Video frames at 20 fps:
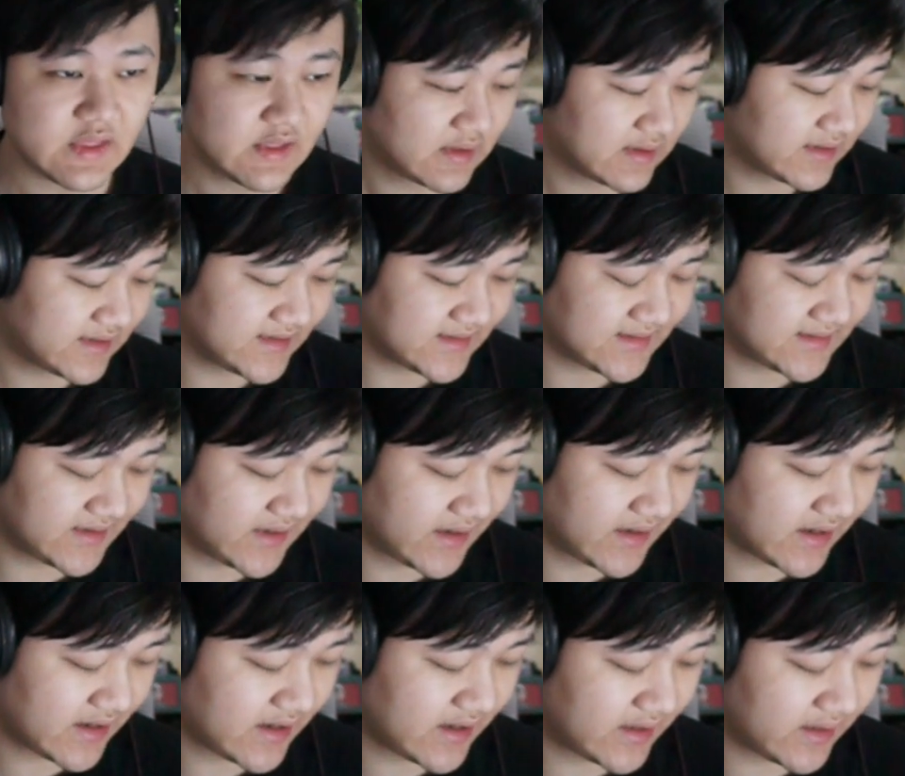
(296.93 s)
Let's
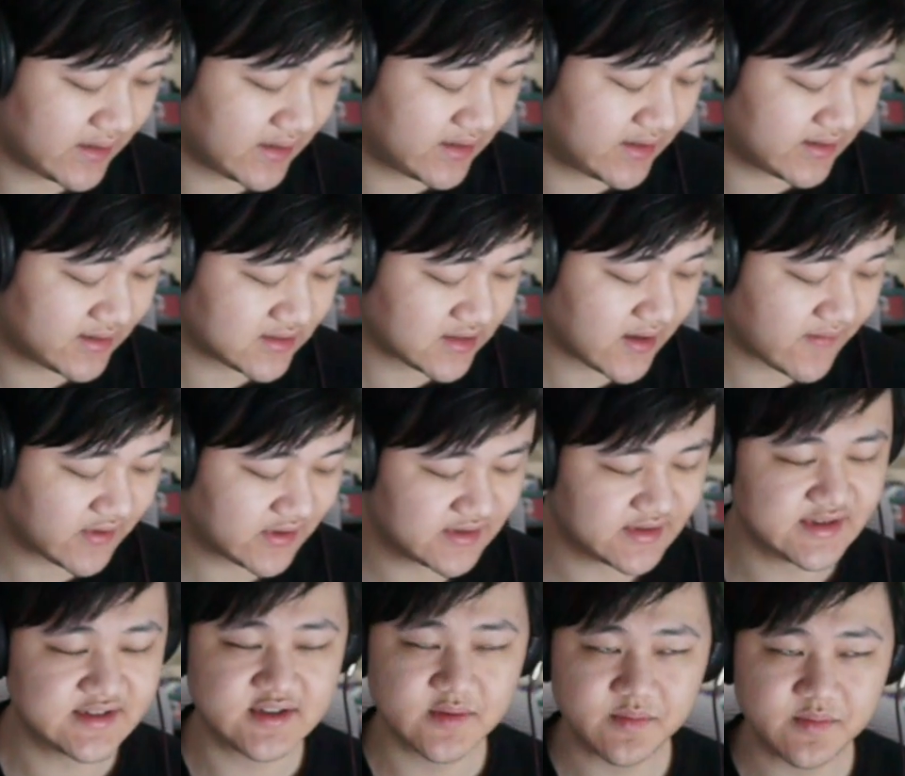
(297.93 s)
see. Uh, he does have a
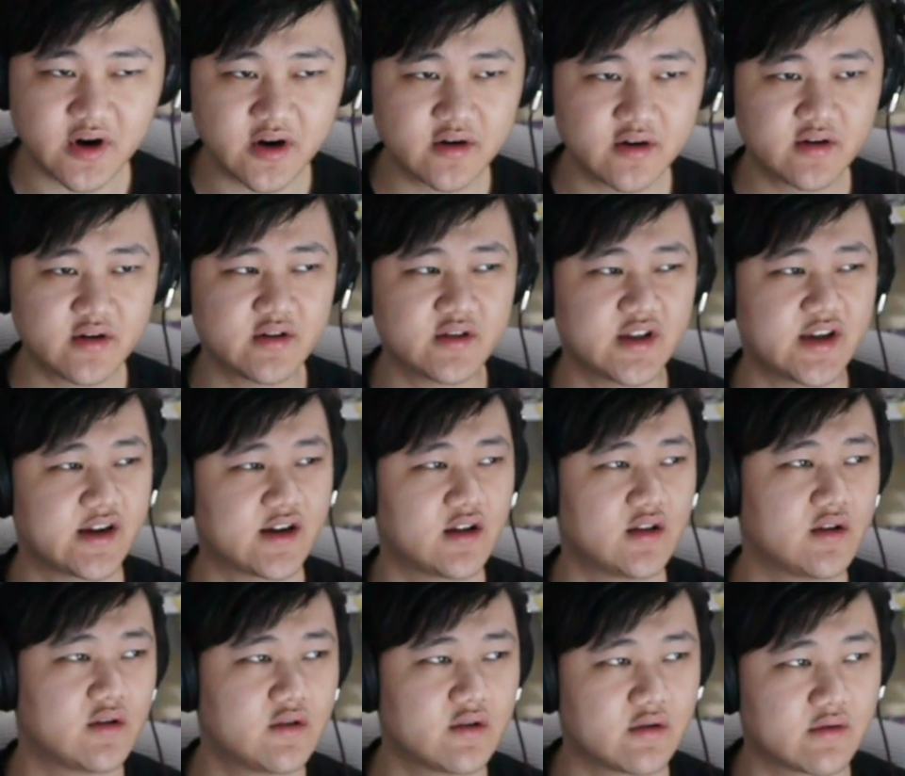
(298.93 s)
decent partner in like
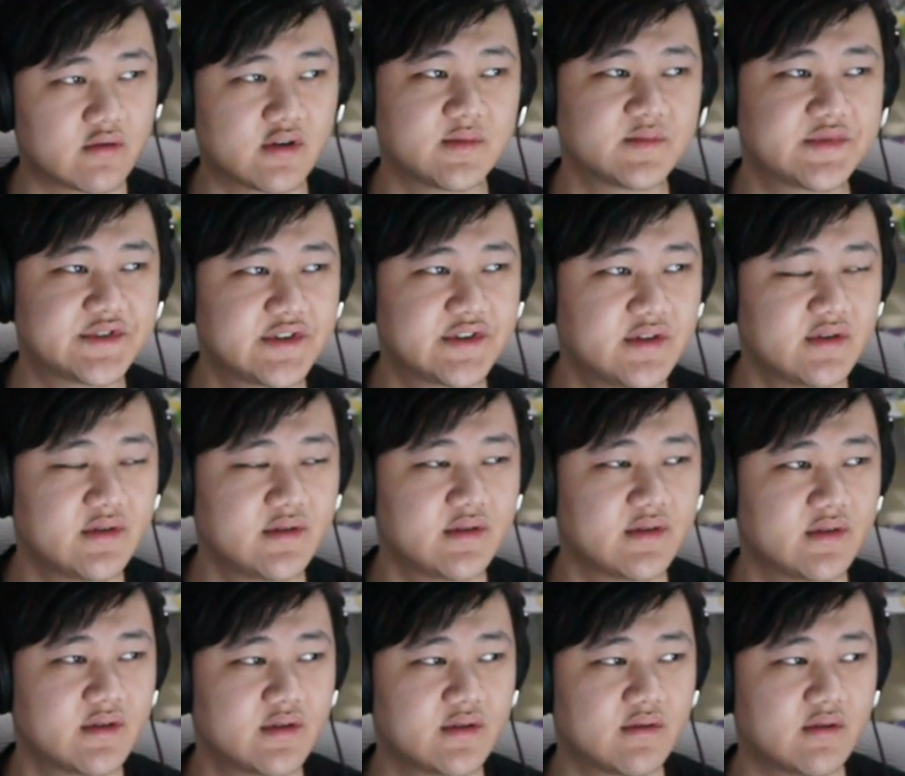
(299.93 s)
Alolan Grimsley,
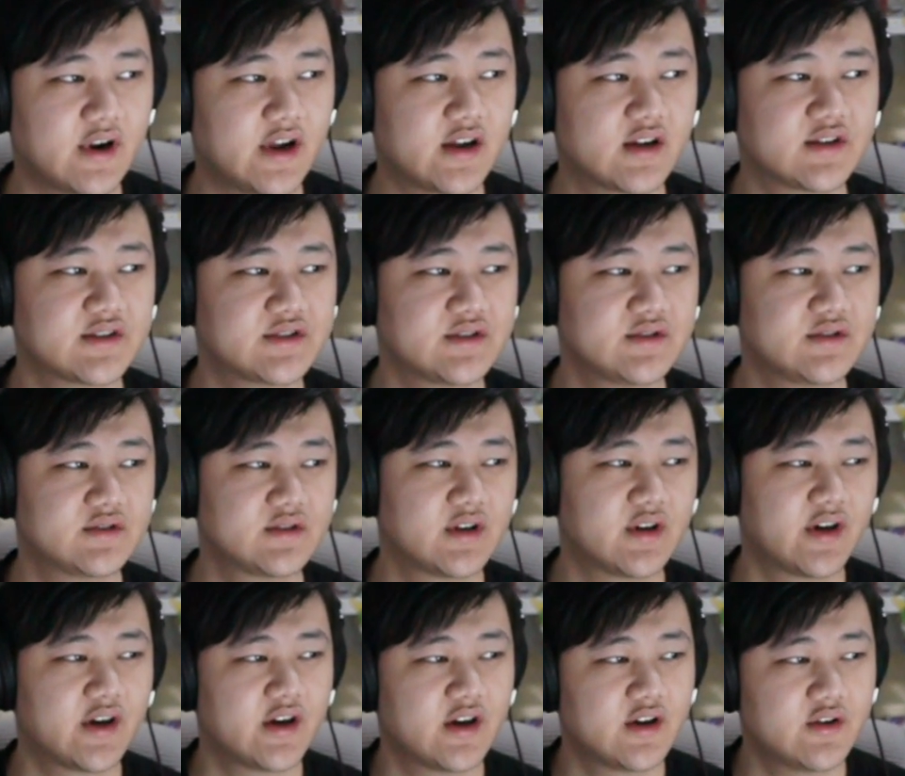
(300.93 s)
right? Because you
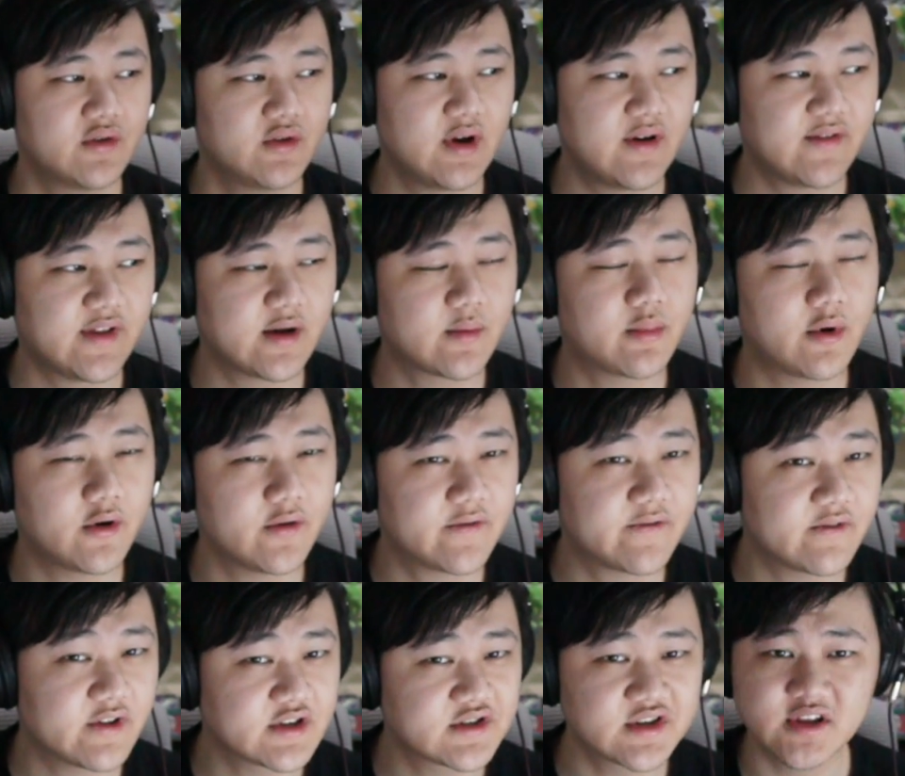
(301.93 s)
do have like both
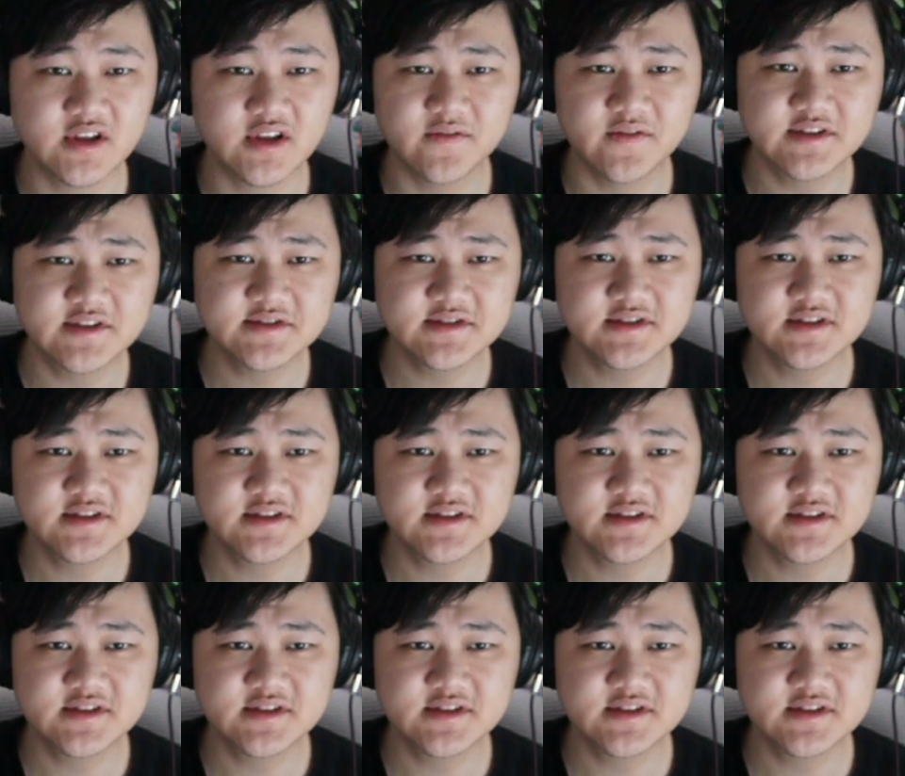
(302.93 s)
flinch and defense